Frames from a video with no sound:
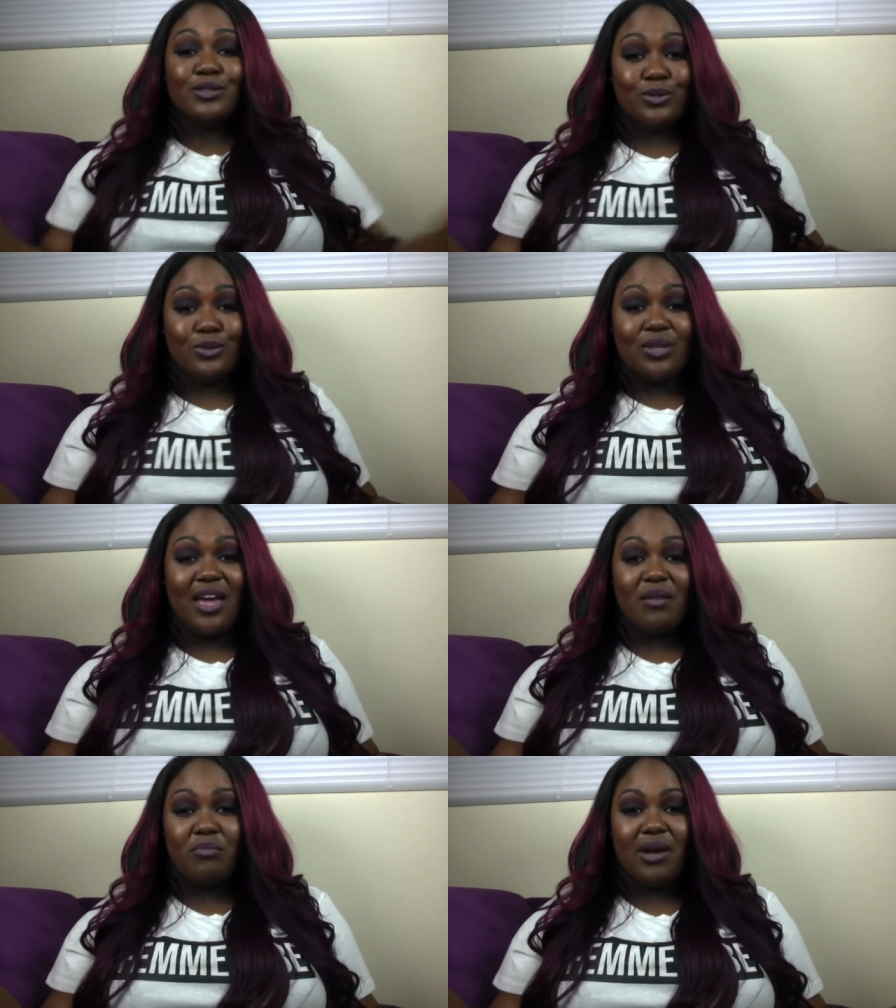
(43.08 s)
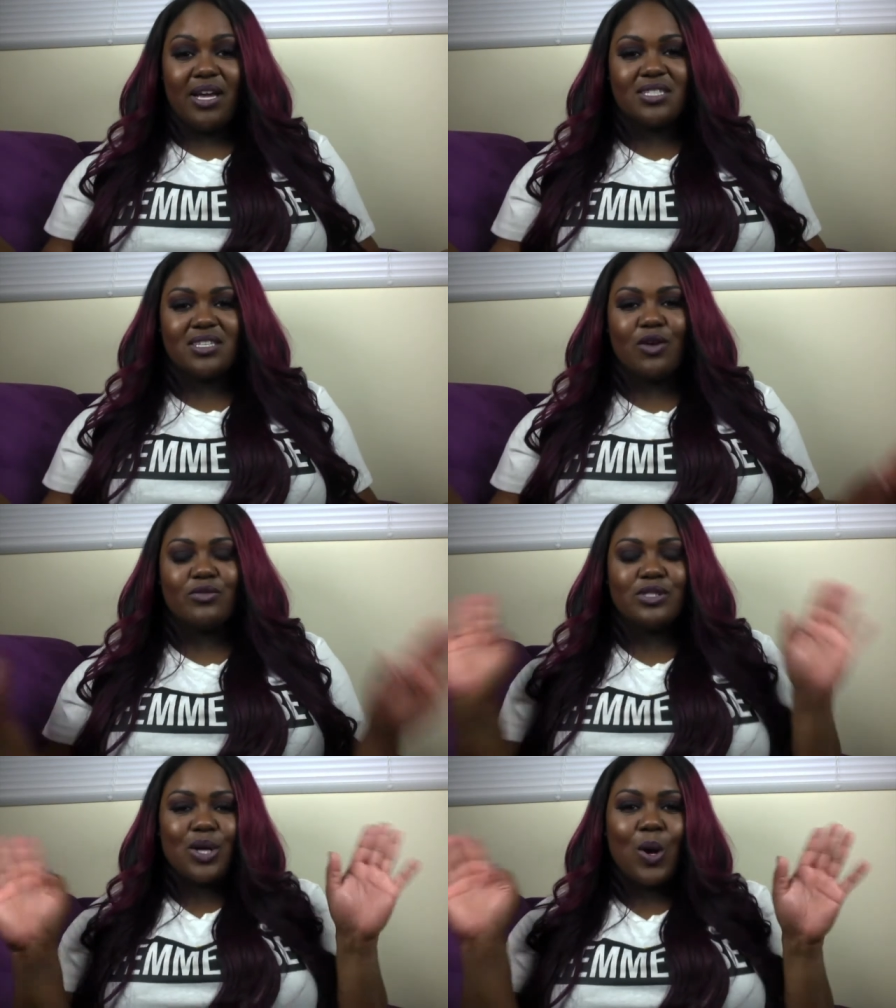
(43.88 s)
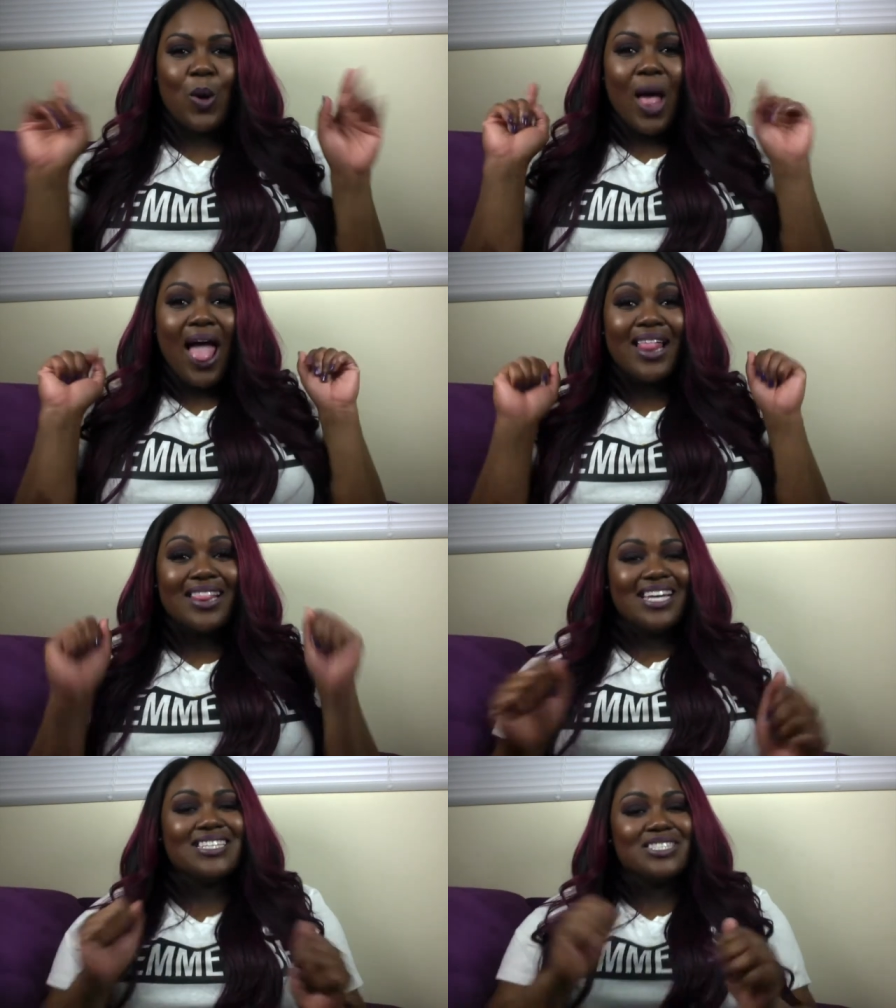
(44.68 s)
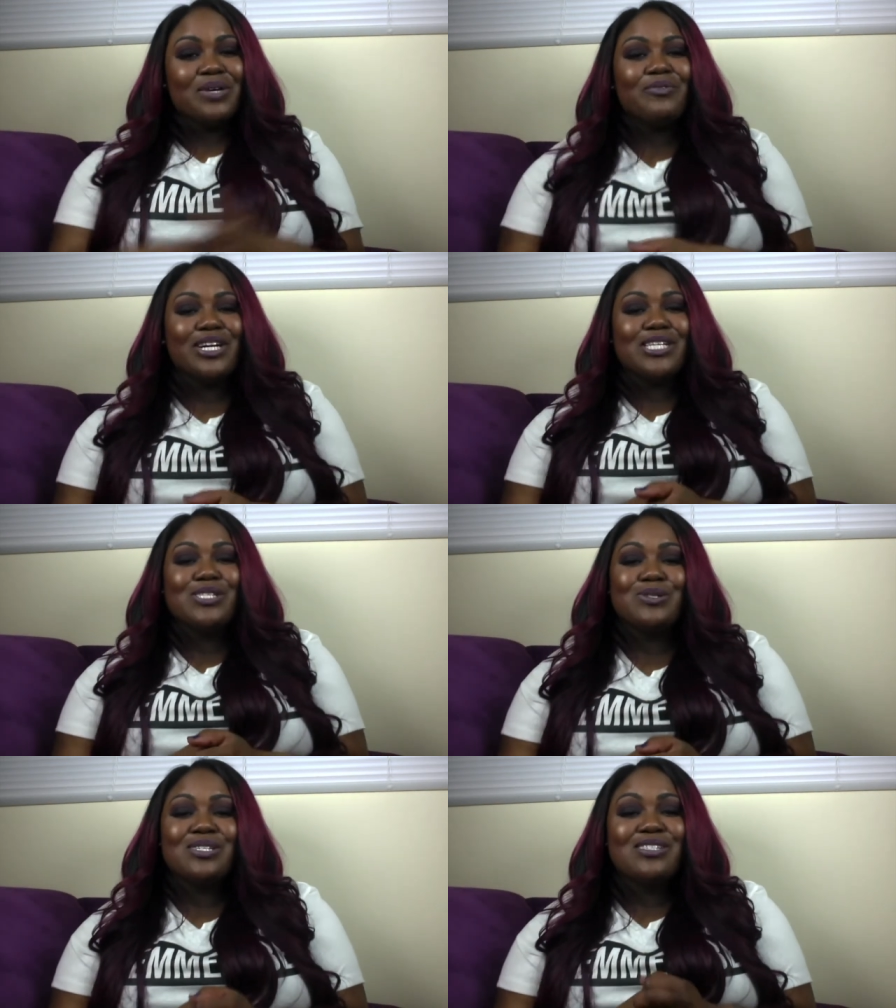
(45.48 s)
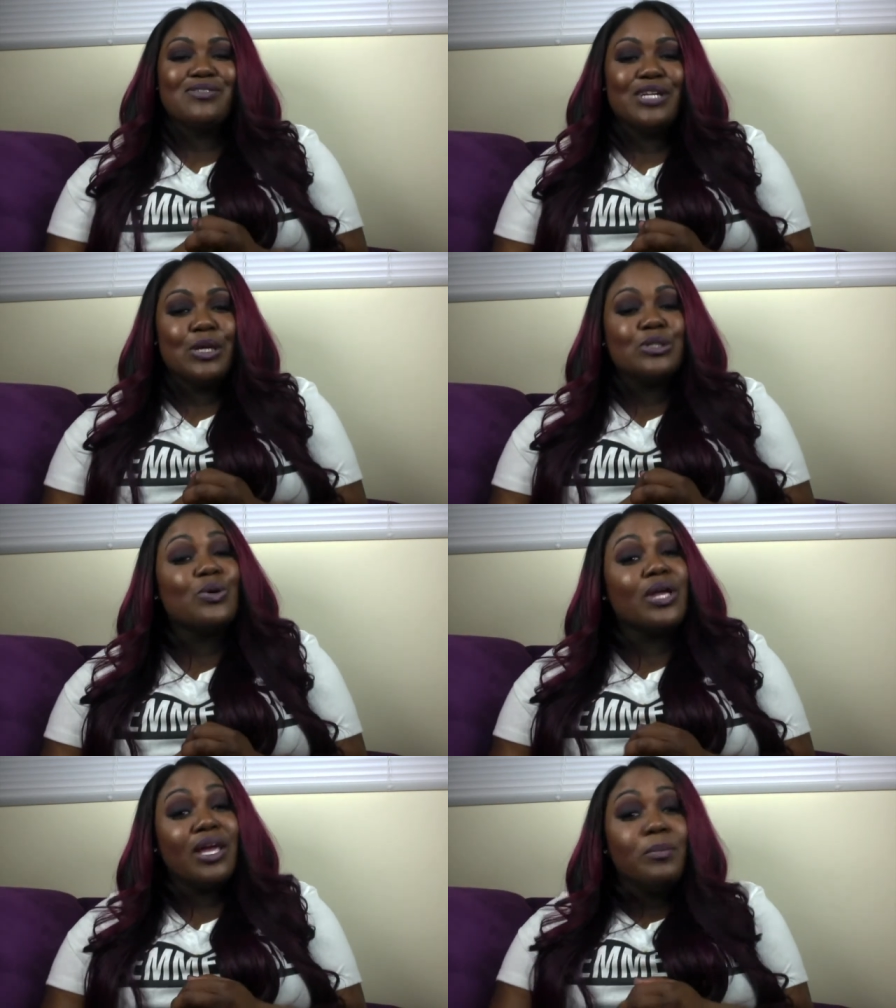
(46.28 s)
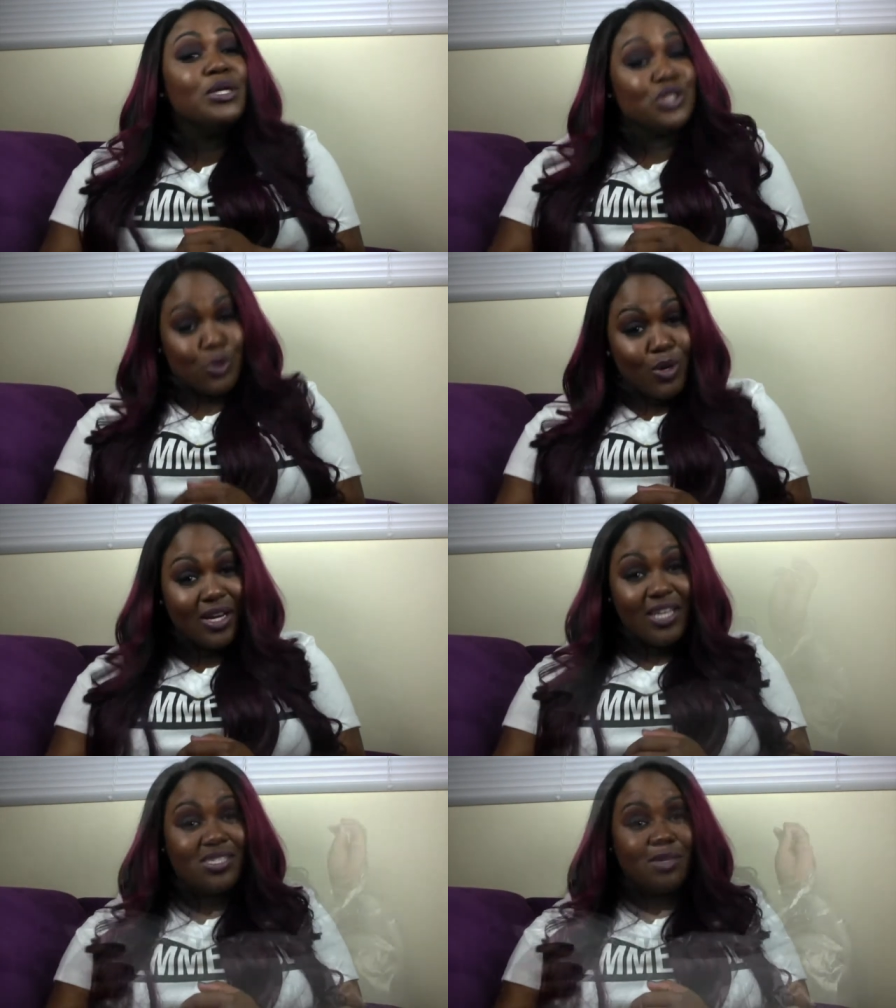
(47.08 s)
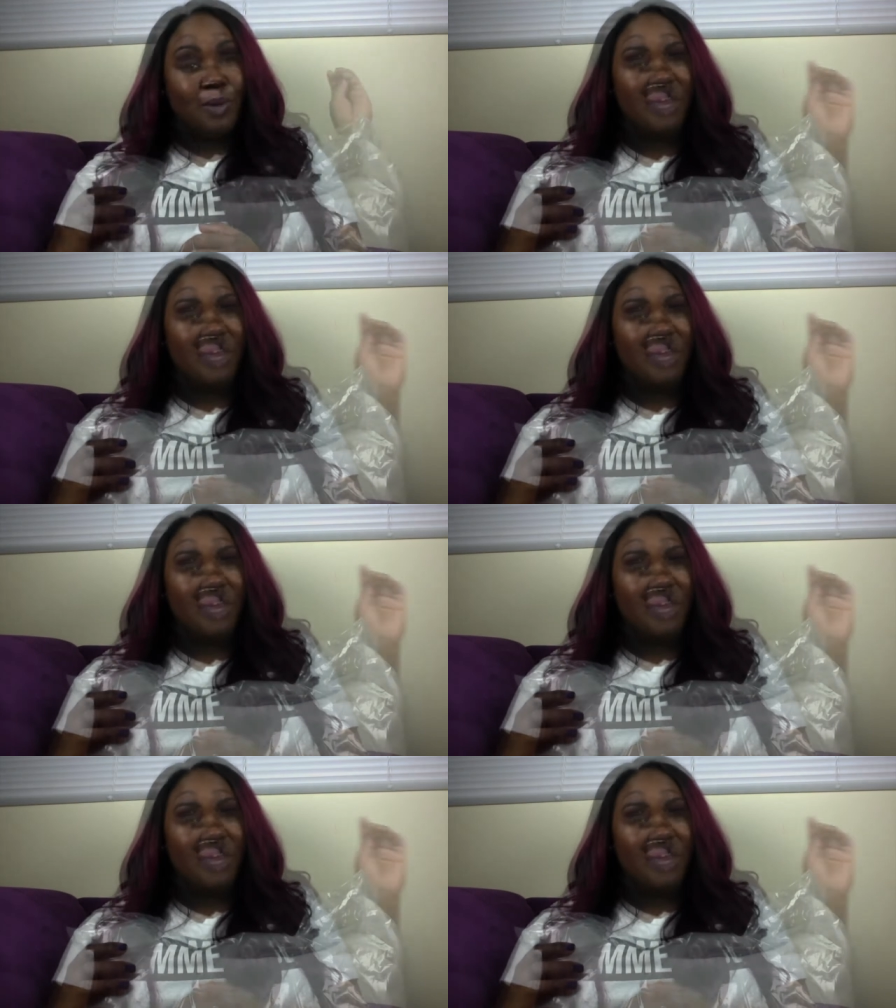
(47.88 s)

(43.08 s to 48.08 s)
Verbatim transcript: do that by itself. So let's jump right into this video so it can be short and sweet.